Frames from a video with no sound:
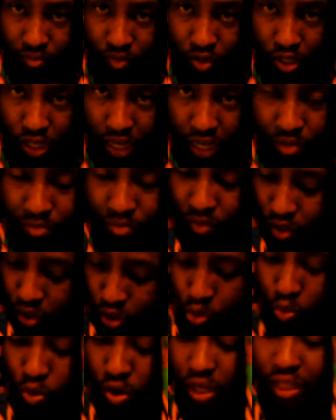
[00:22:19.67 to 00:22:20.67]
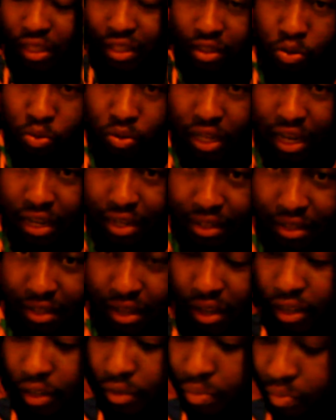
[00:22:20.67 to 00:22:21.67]
Okay, so we're going to deal with that in a
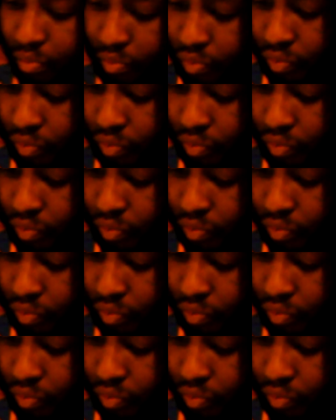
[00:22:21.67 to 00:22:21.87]
second.